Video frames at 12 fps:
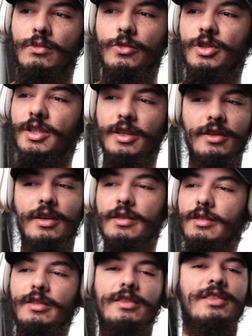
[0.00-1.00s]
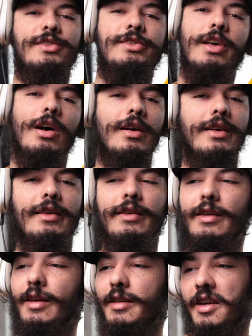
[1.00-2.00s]
you see, and it's
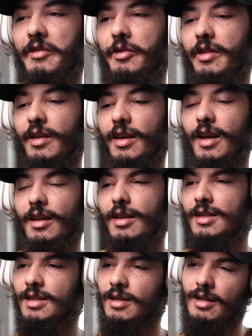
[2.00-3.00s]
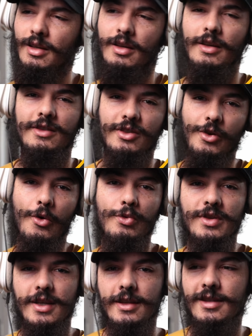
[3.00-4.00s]
talking and everything, and it's
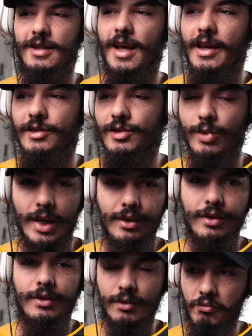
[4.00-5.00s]
cozy, it's nice, right?